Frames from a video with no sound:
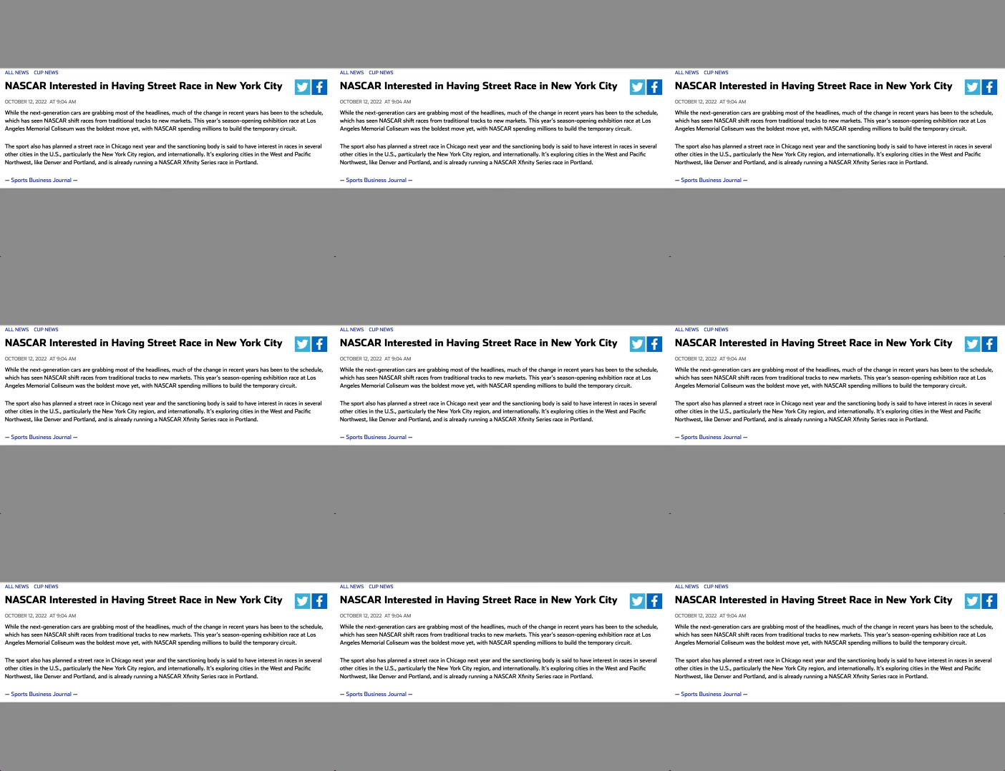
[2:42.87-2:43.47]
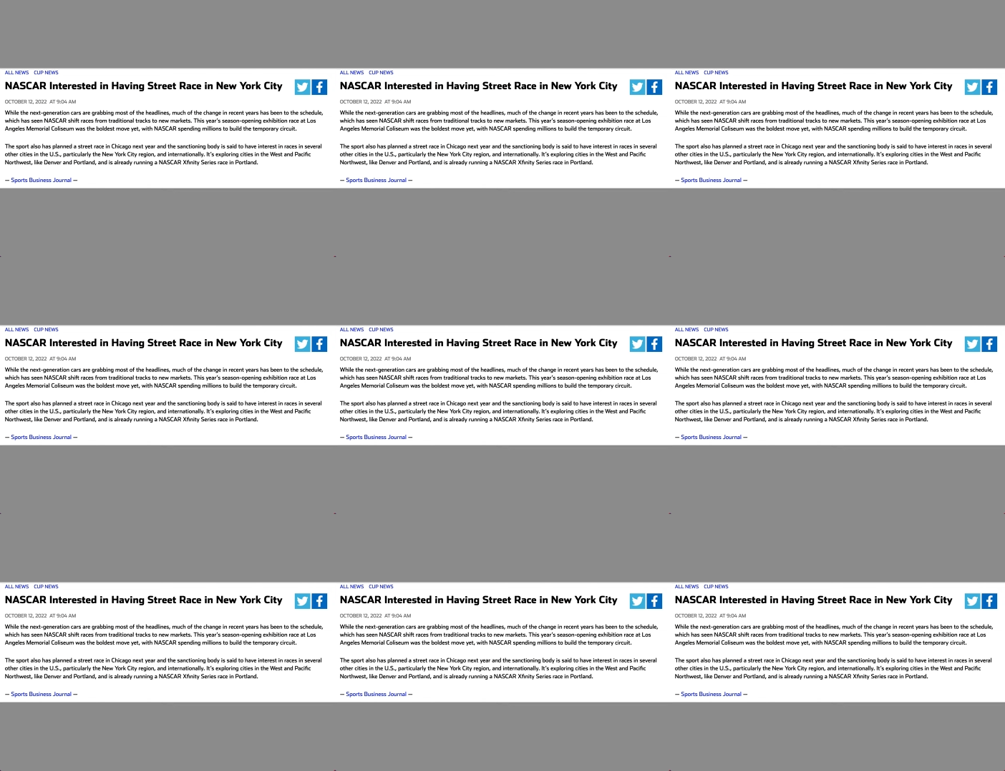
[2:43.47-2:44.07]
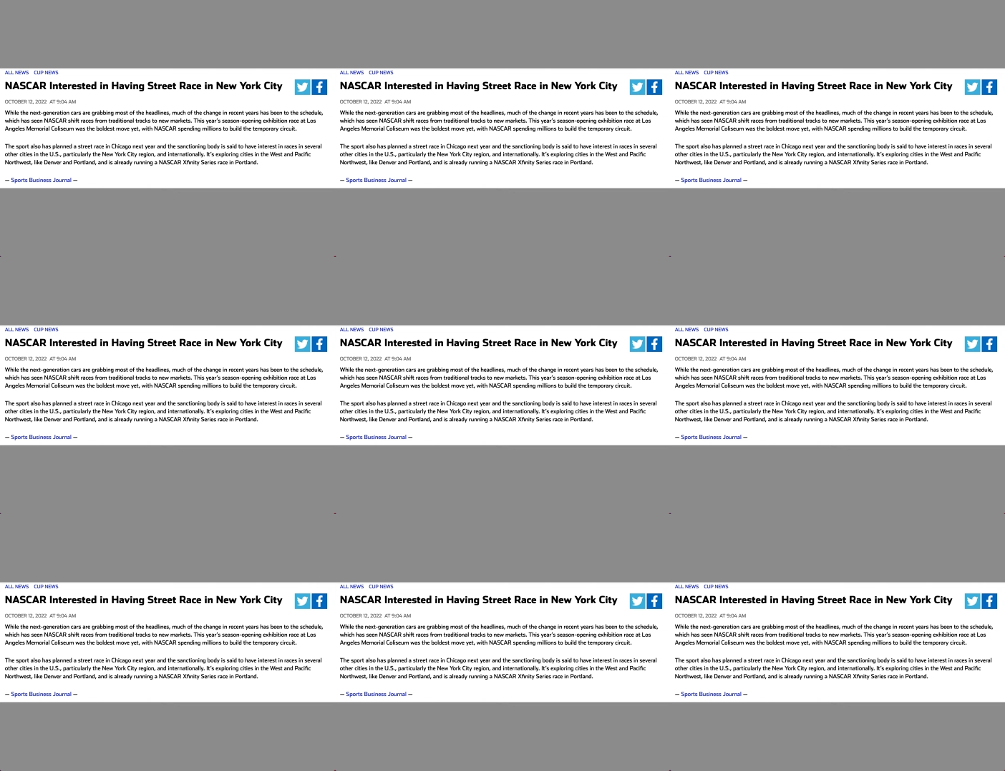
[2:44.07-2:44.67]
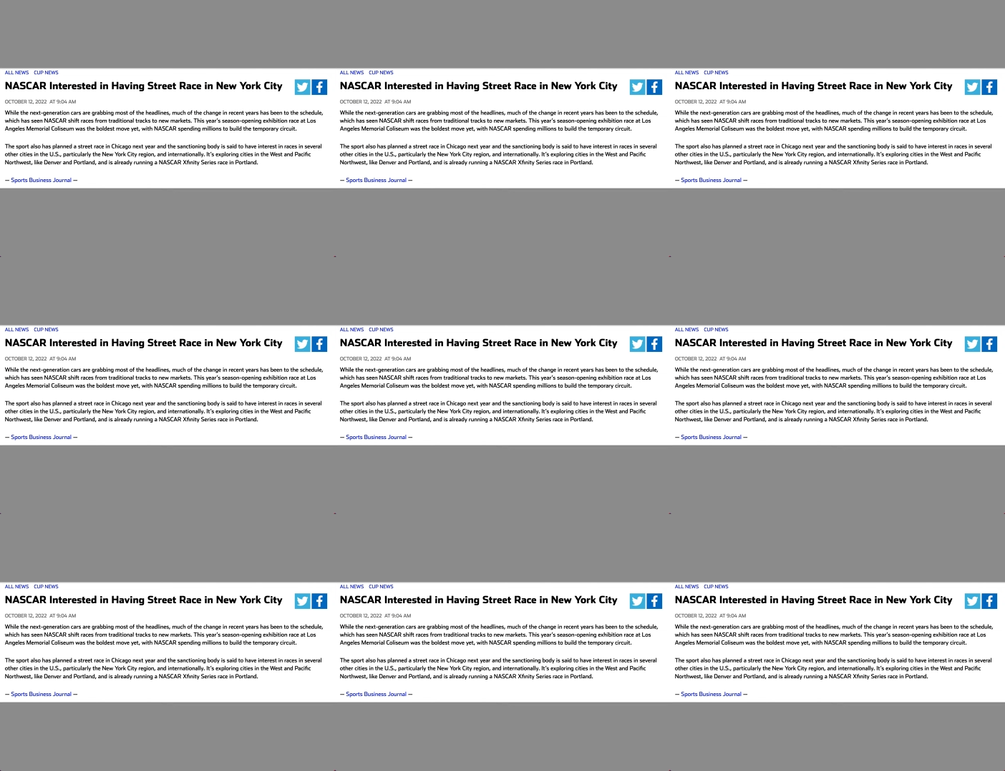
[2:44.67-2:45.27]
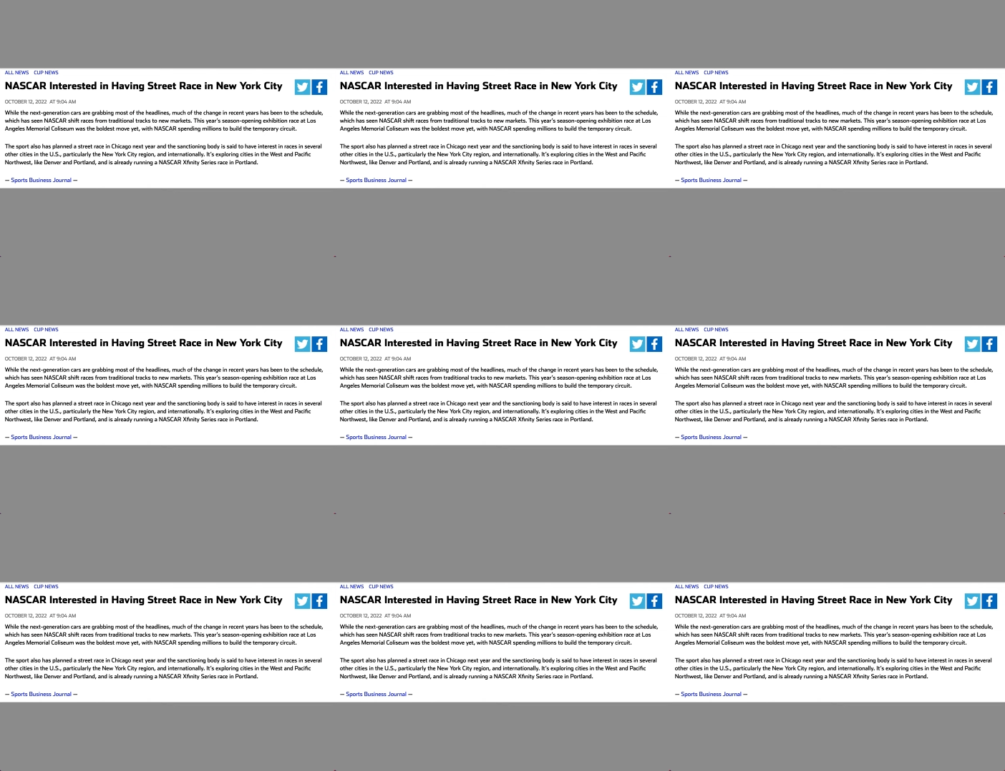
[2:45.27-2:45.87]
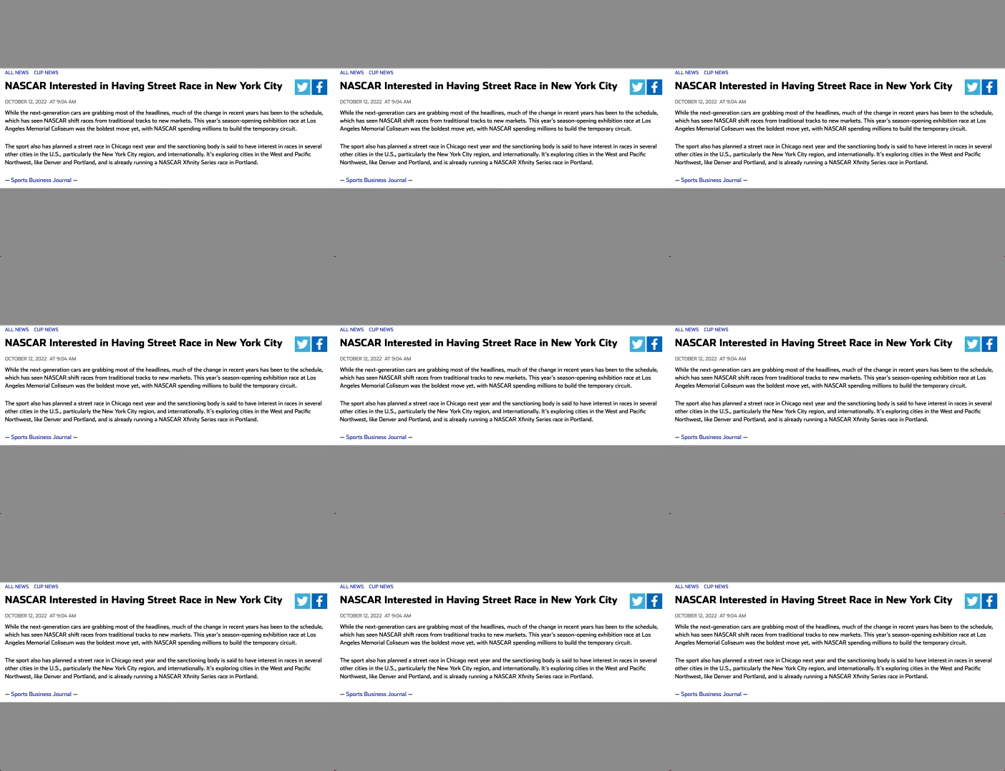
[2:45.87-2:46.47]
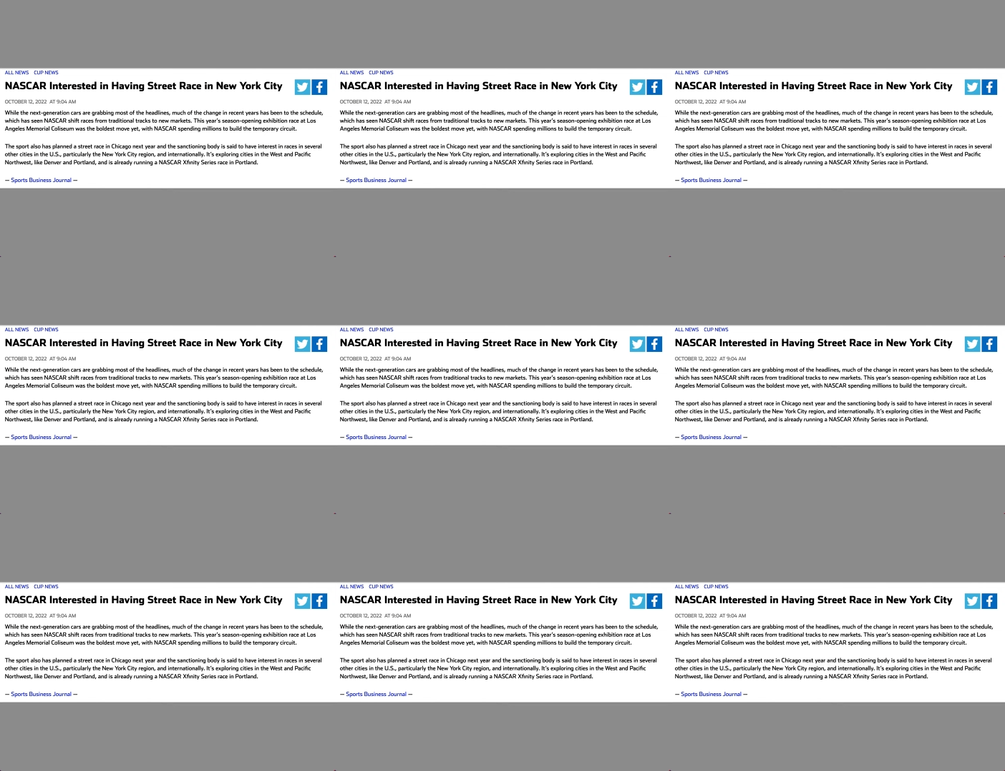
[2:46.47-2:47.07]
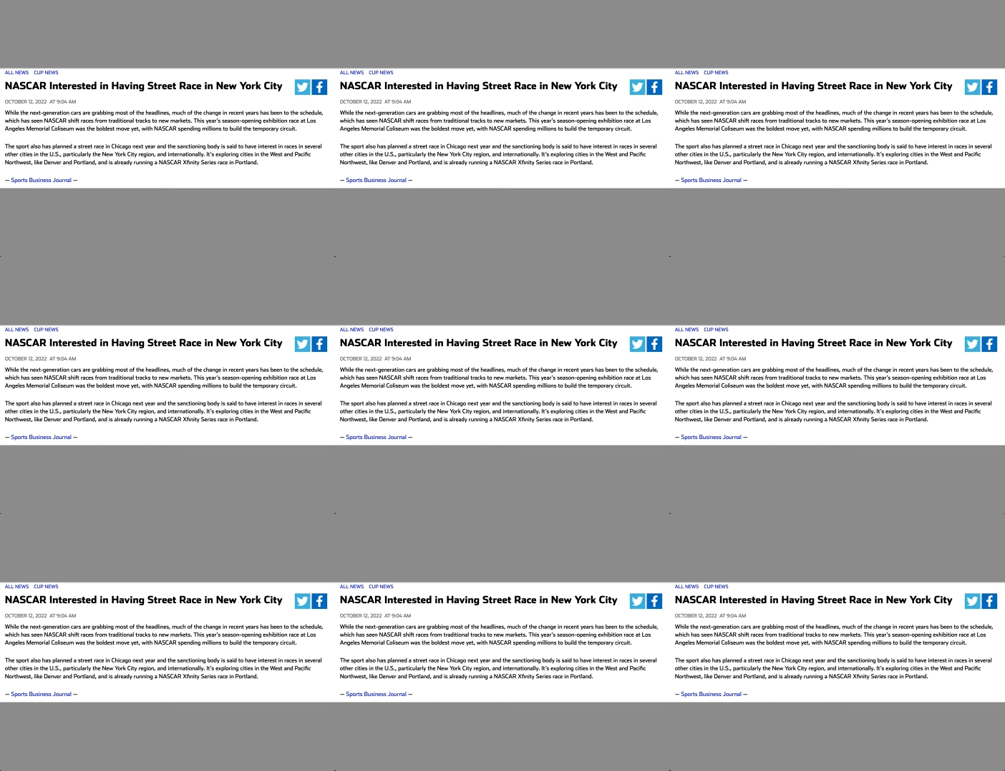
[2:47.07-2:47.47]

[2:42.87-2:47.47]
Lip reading: (no speaker visible)